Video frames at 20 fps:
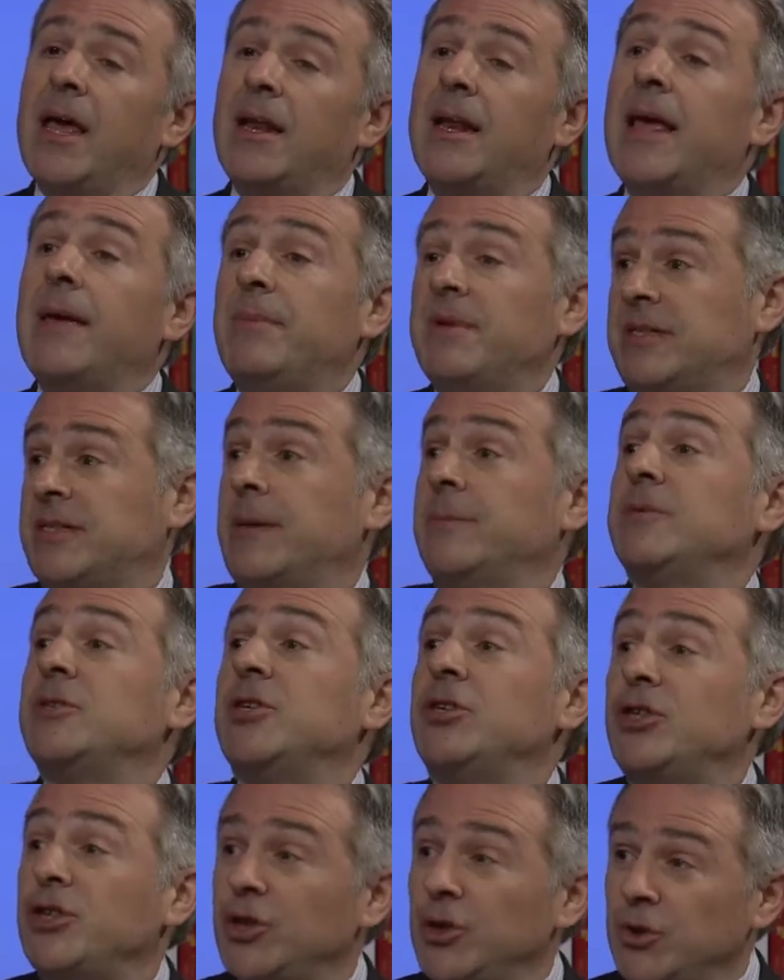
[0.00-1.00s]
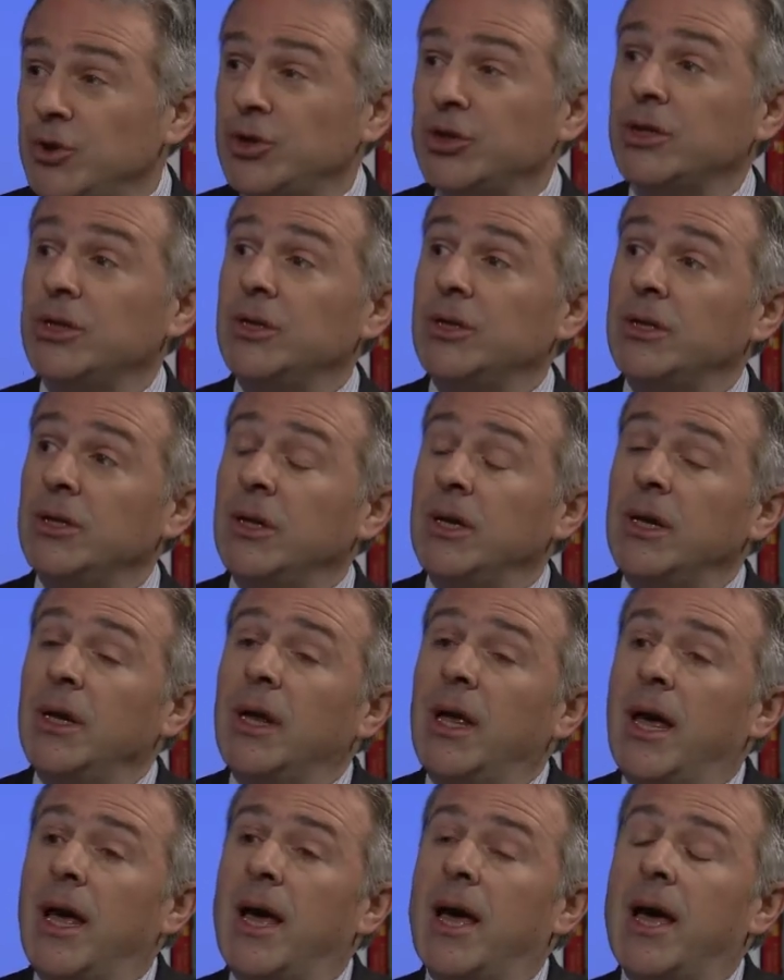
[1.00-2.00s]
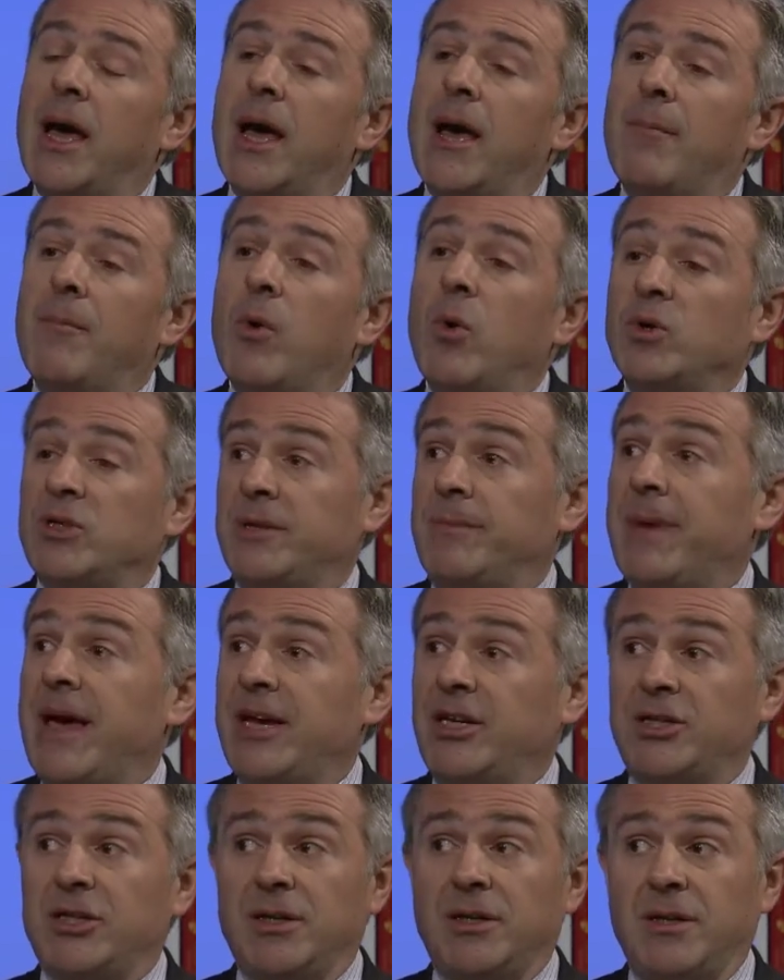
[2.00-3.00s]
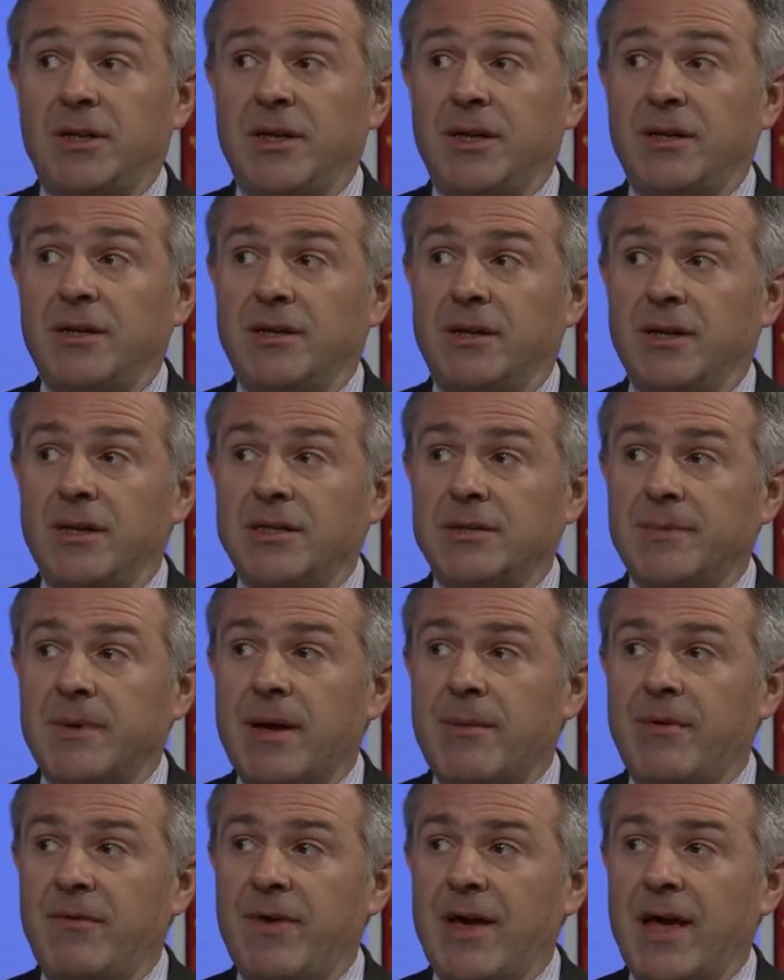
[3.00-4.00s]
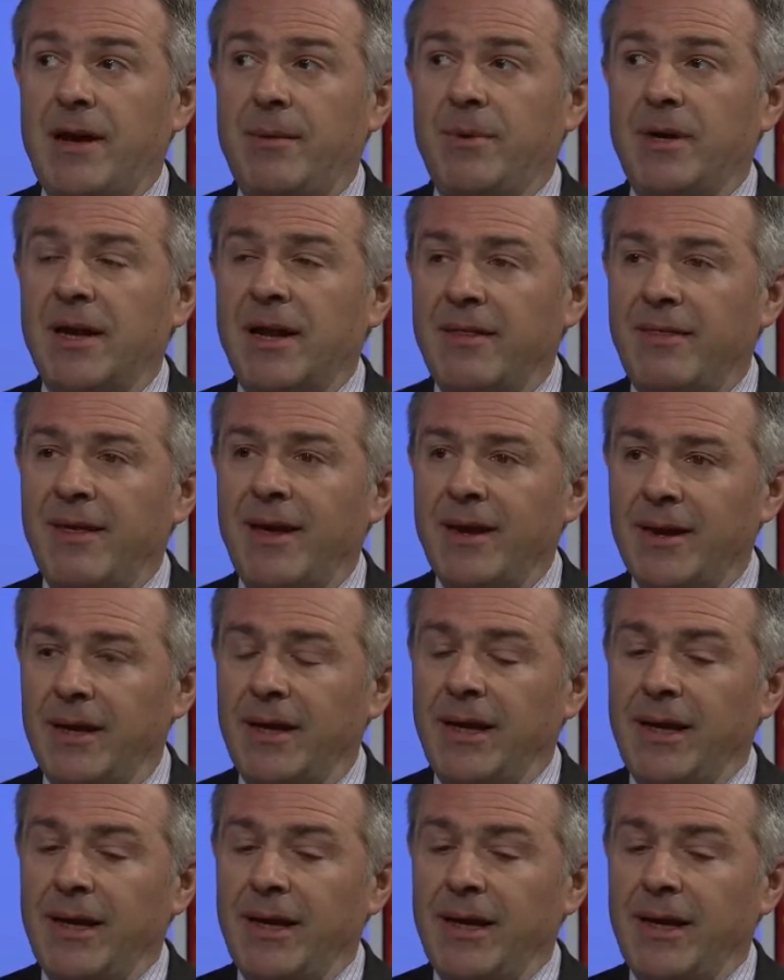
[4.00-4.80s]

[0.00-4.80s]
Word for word: labor substitution, um, automation that, that's come available. And I think